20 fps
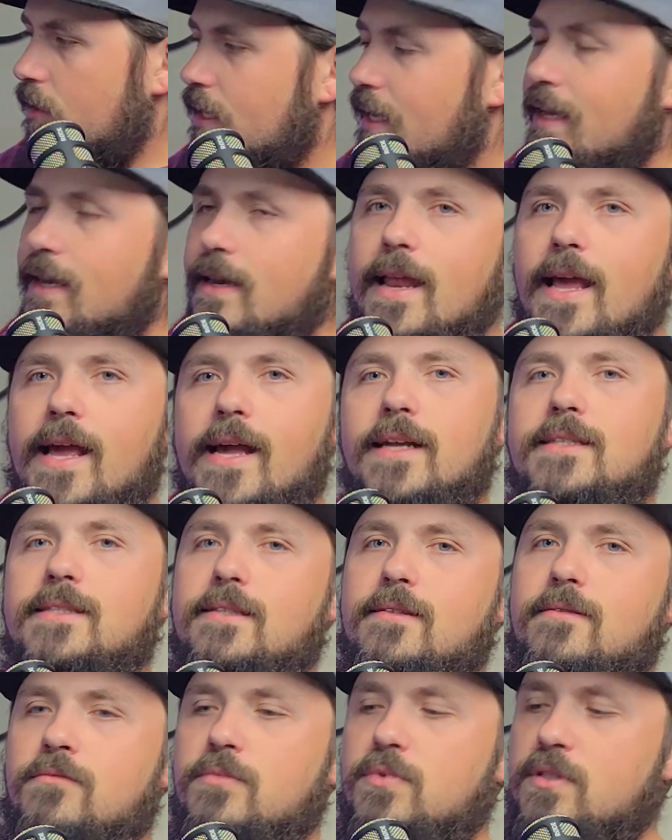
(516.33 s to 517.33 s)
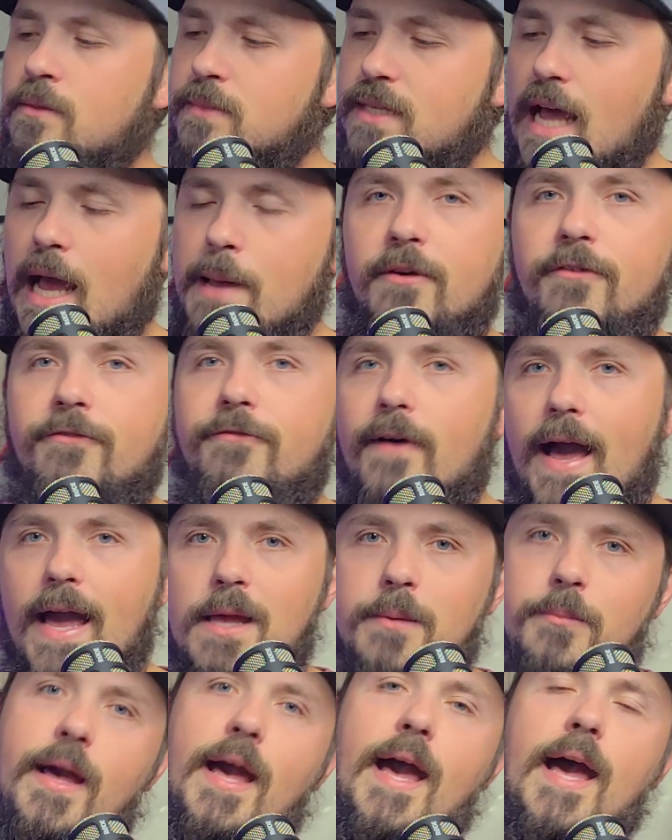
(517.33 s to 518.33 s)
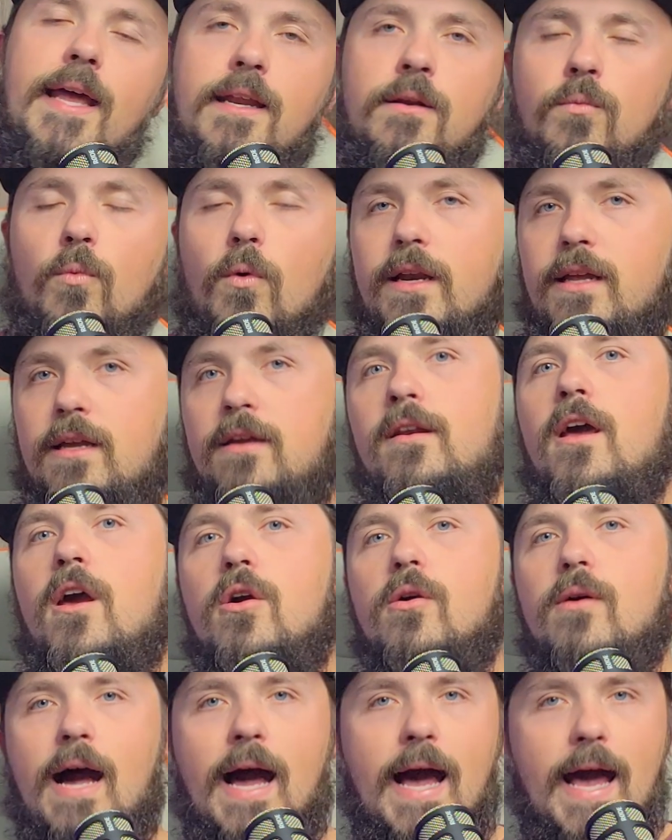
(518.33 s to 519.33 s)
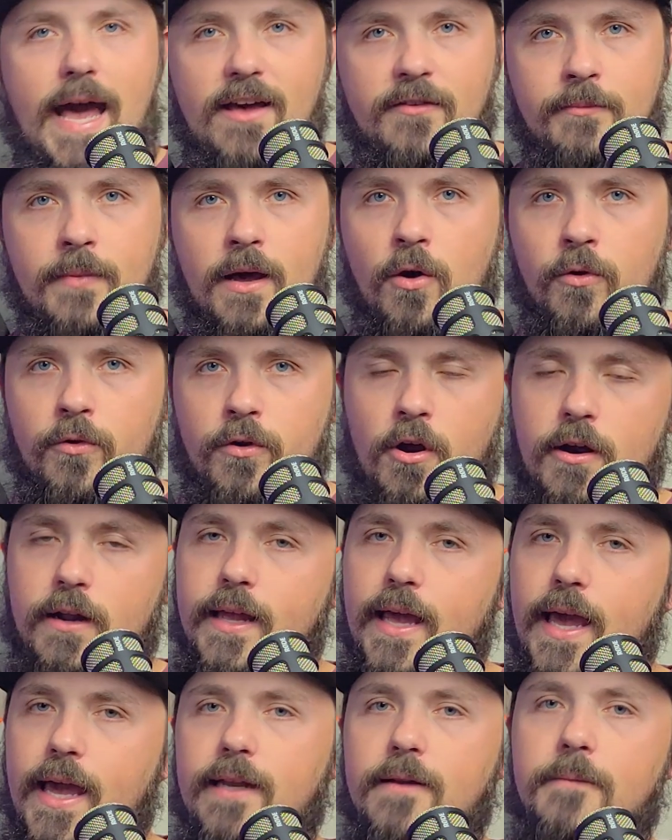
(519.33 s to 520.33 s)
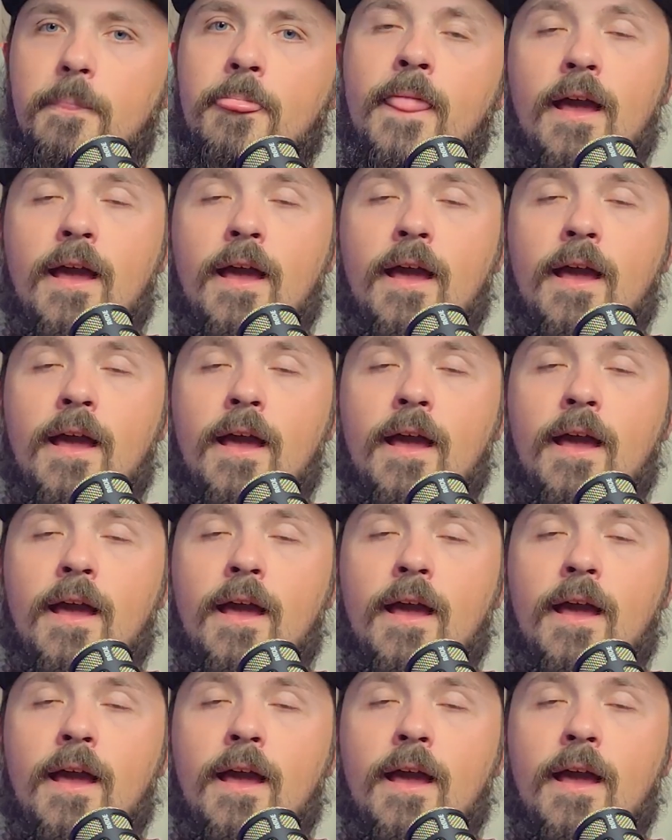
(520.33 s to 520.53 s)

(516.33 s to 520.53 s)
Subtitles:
connect some type of fight pad, and what do you know, I have my own arcade.